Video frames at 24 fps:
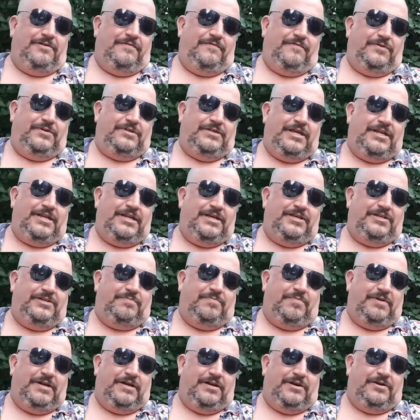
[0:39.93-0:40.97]
for sending us
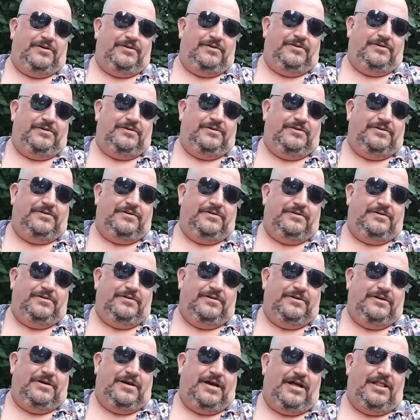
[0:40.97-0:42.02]
beer.
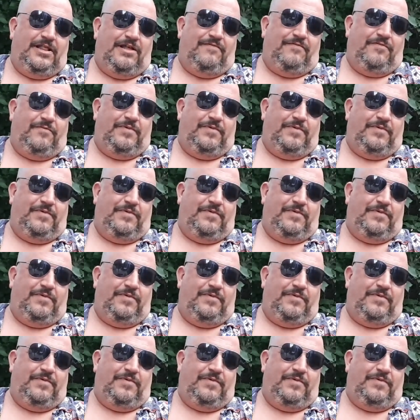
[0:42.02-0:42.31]
I love